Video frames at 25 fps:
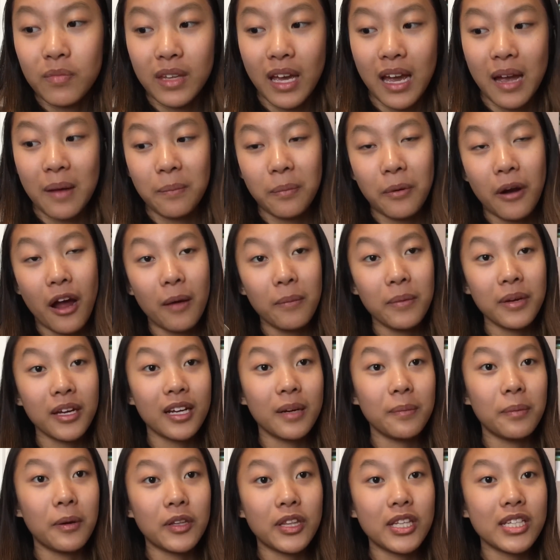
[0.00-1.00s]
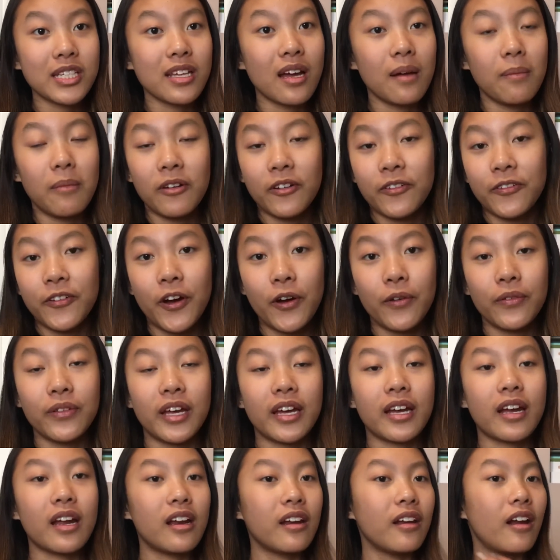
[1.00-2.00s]
I'm probably gonna put this on my phone.
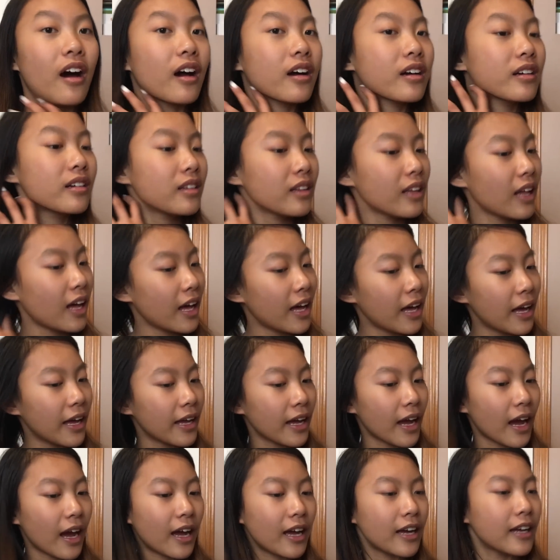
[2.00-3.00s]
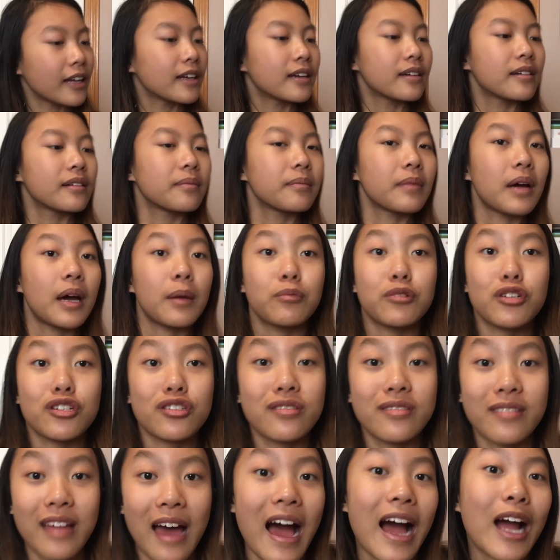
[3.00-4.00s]
Like, not gonna lie, I am, I'm
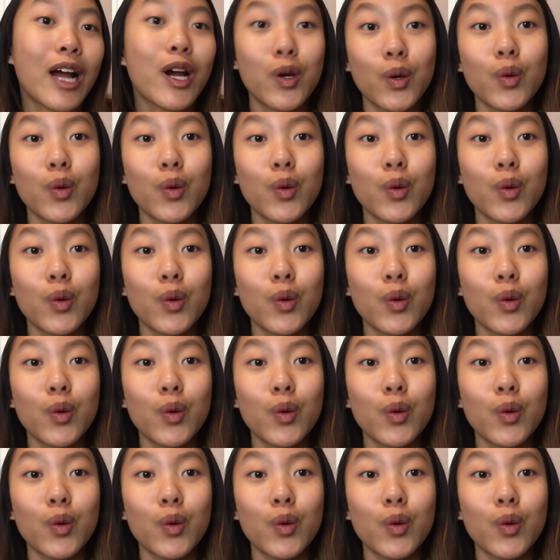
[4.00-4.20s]
just that